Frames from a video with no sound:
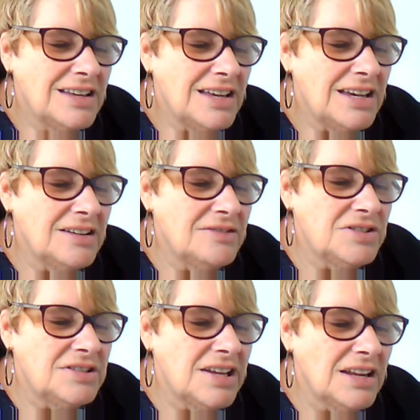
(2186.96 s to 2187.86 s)
and
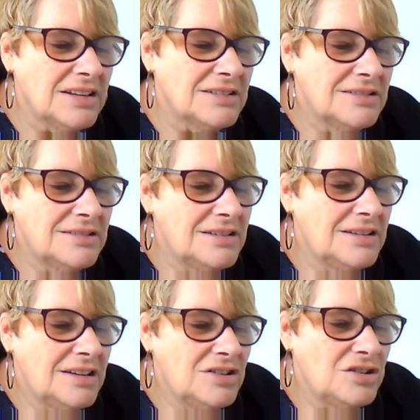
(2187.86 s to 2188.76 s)
gifted talent
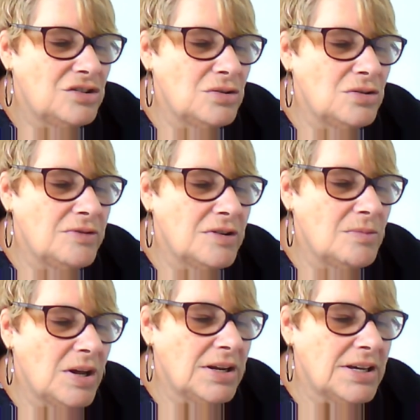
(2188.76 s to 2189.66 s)
to do very
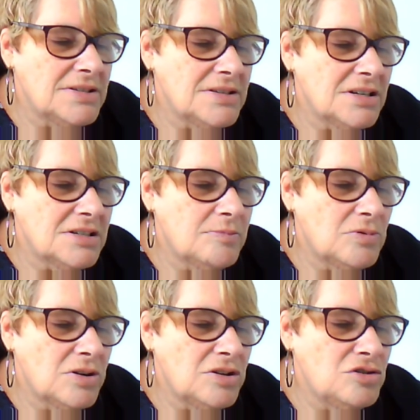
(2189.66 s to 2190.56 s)
well as an
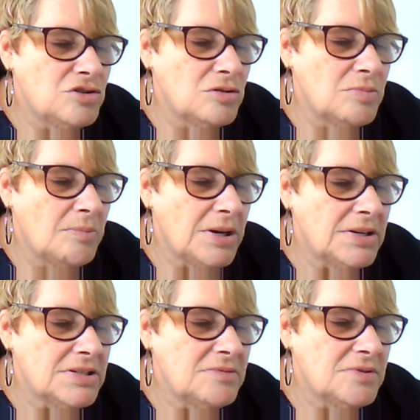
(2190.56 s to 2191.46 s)
explorer and YouTuber, but it
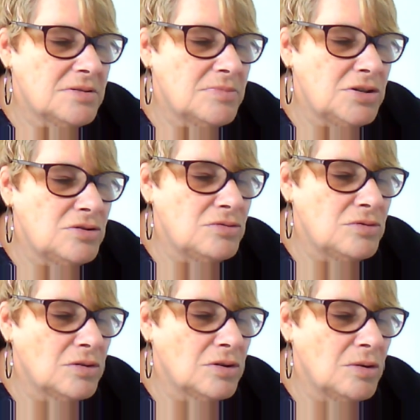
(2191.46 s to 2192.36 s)
seems to me you do
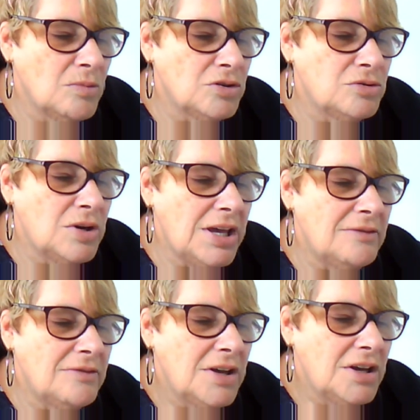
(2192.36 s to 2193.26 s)
not know what you
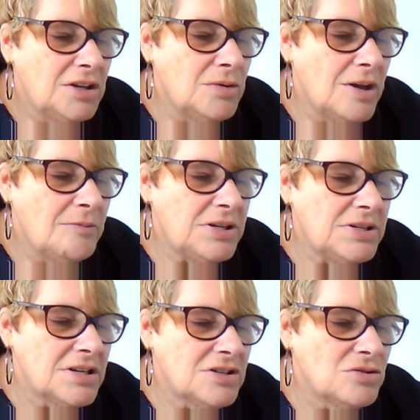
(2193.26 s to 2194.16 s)
have. You have been
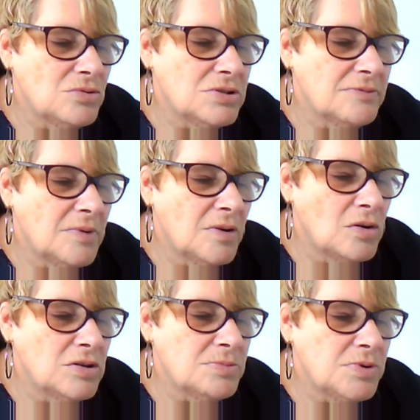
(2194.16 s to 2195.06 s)
such an awesome and
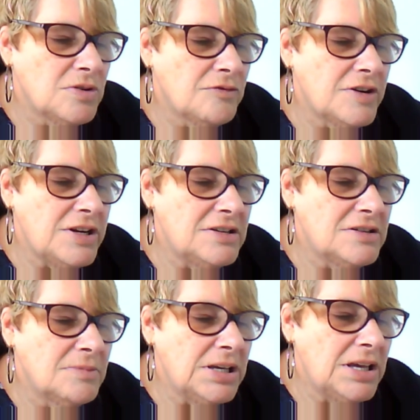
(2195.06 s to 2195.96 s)
honest friend to
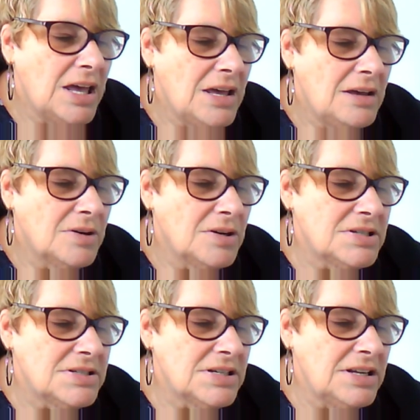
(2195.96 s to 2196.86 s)
me, but I
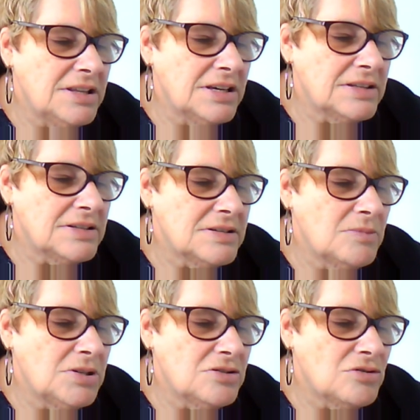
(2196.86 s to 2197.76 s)
sincerely think that
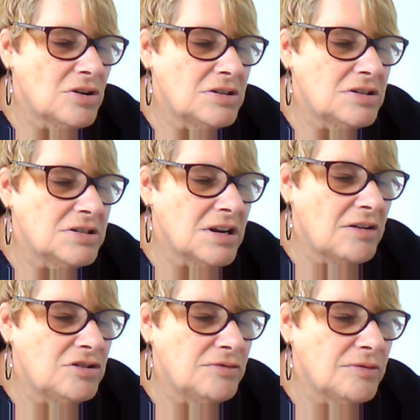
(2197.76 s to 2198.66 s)
someone is trying to
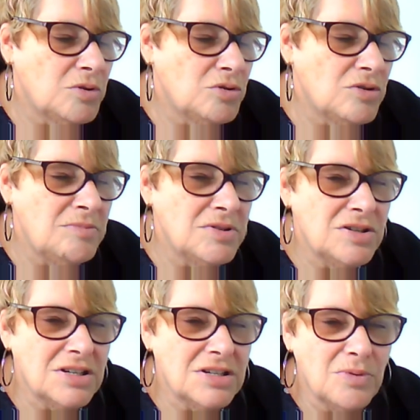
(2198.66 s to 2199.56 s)
discourage you from your dreams in
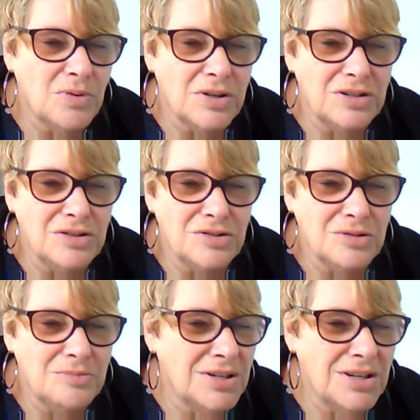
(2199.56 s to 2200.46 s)
exploring and
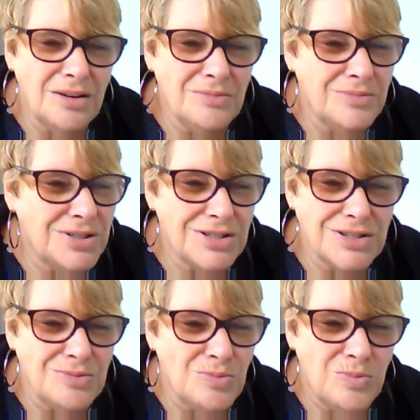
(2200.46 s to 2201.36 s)
YouTube. No,
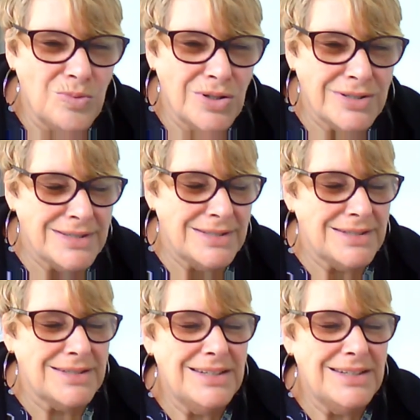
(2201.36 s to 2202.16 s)
she wasn't.